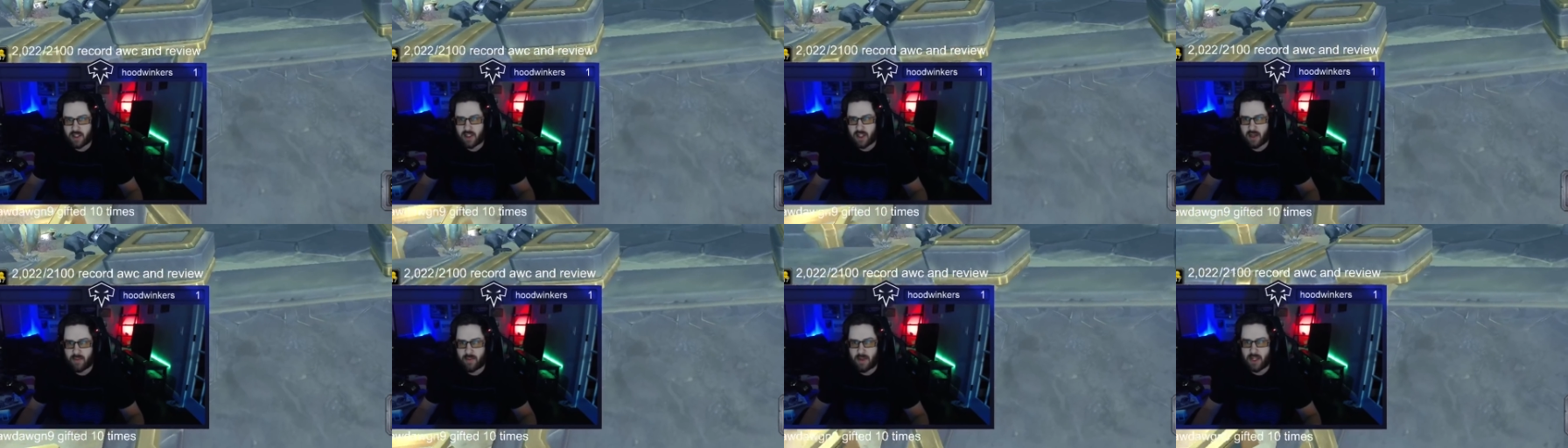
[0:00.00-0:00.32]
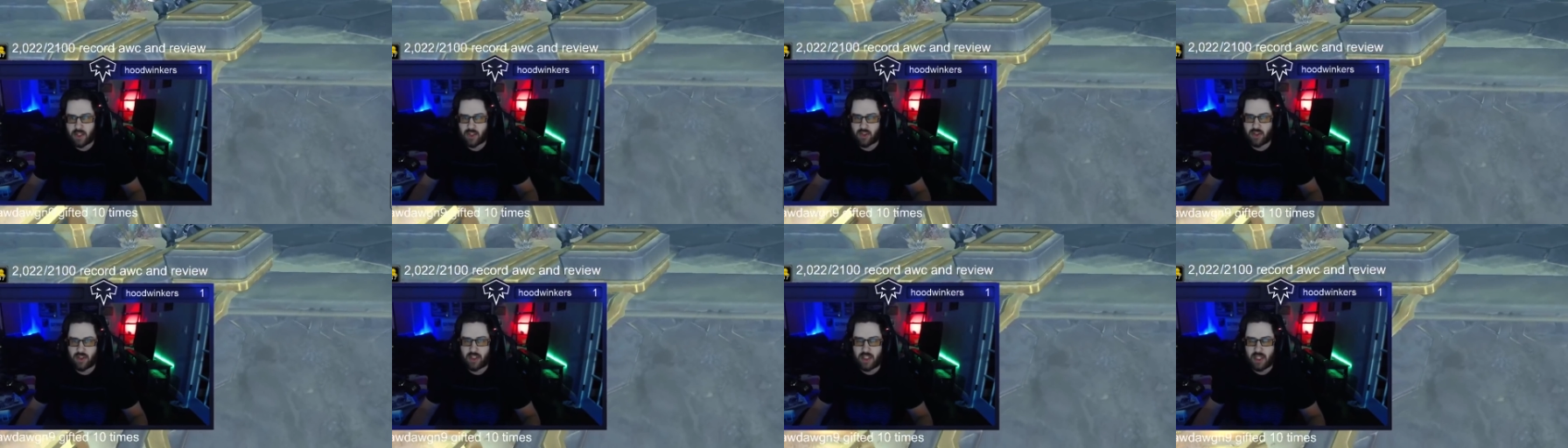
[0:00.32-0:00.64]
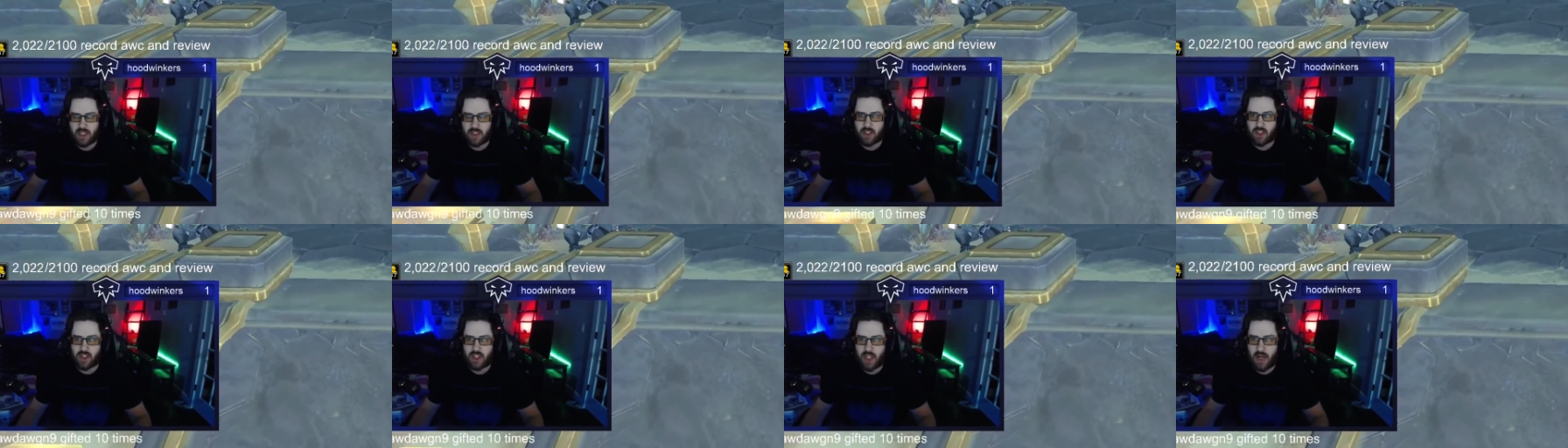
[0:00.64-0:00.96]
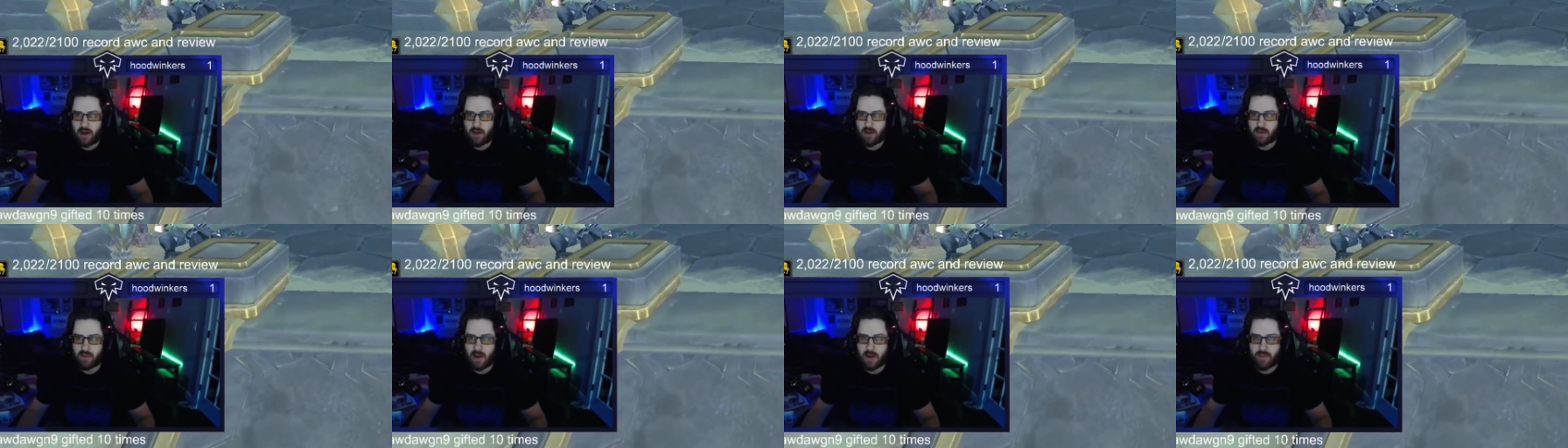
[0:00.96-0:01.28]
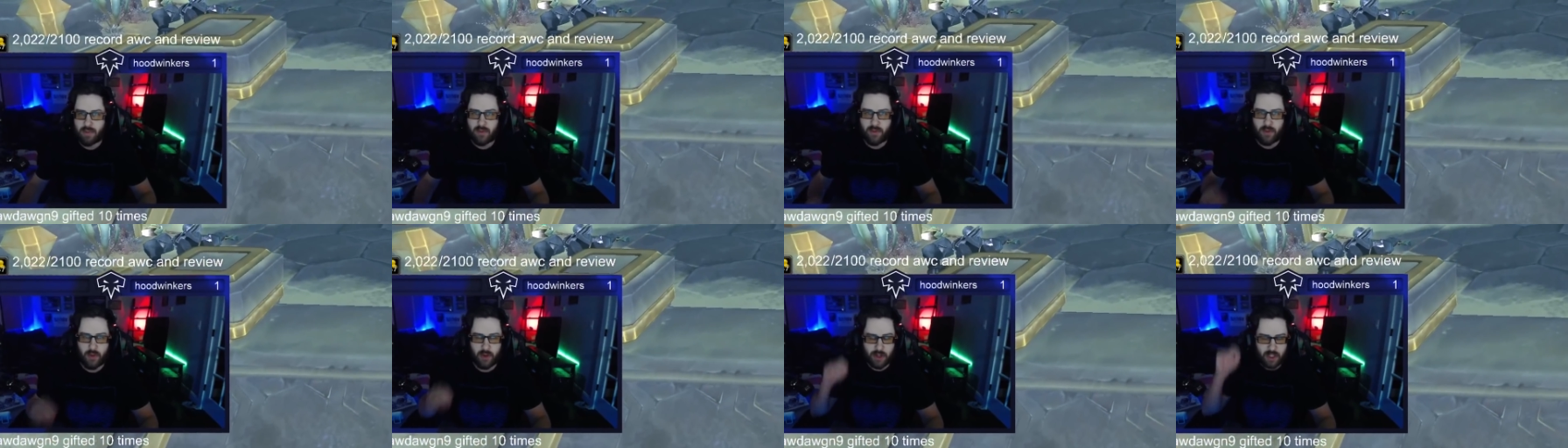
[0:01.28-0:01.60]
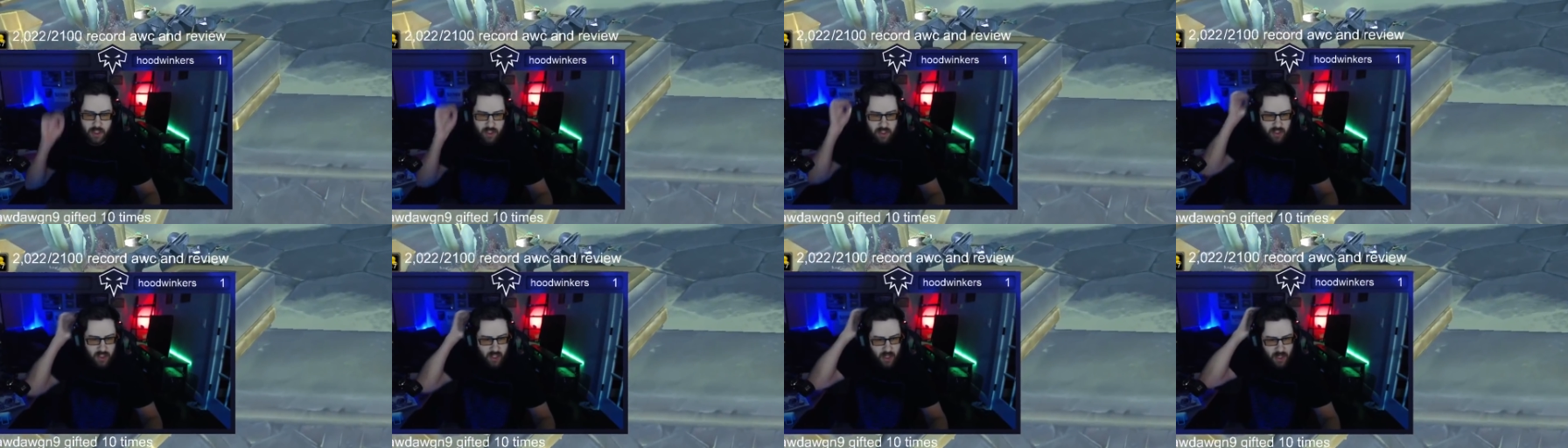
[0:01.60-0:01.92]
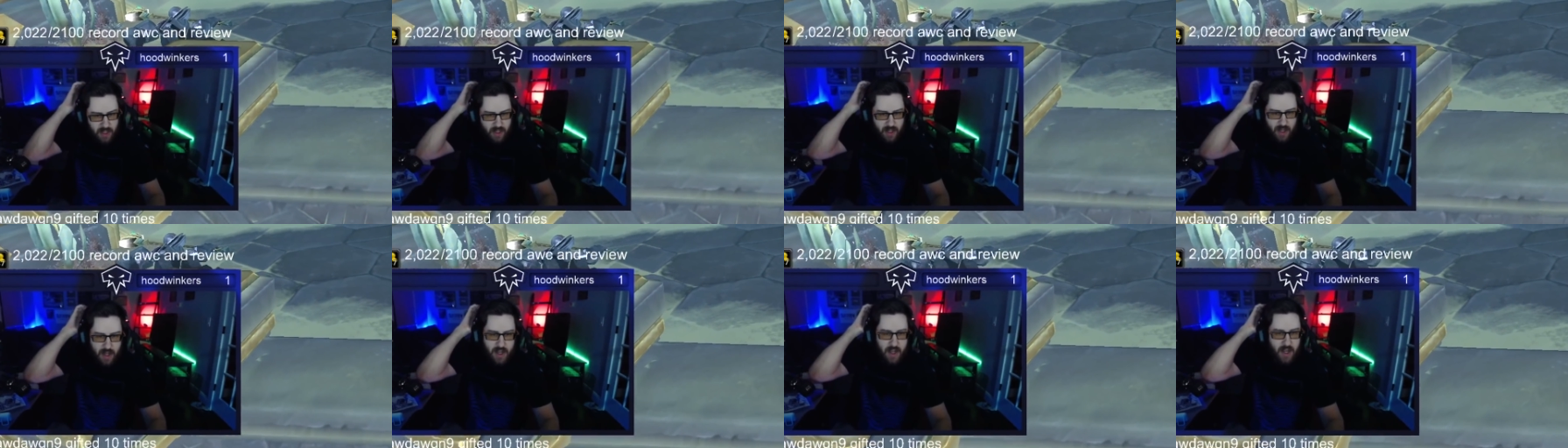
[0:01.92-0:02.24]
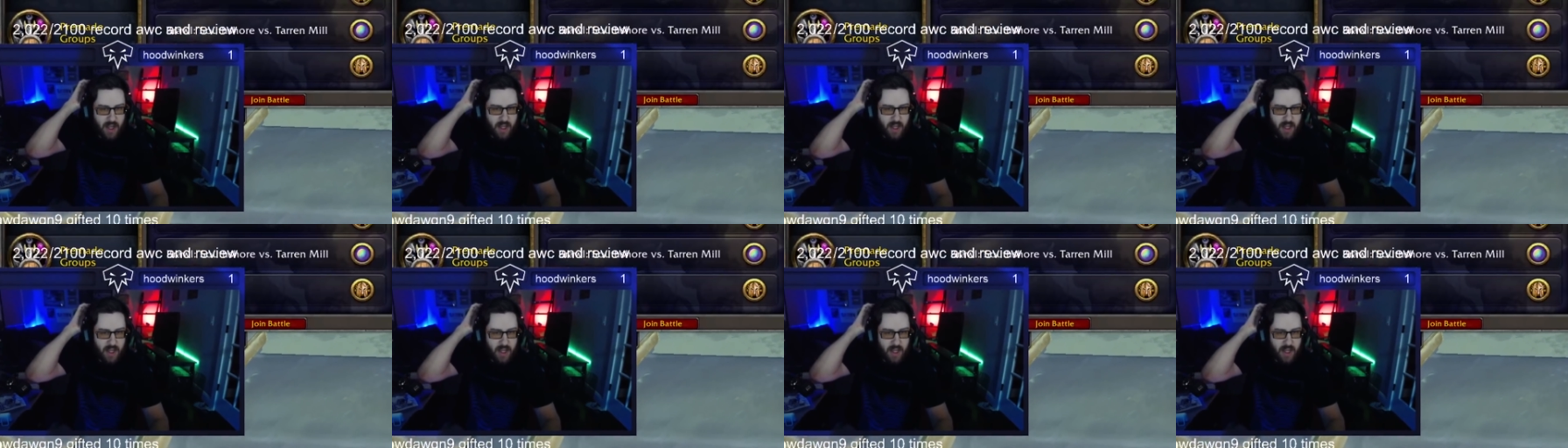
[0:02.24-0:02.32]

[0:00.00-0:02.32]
he's got to make sure he takes a shower right before he gets done.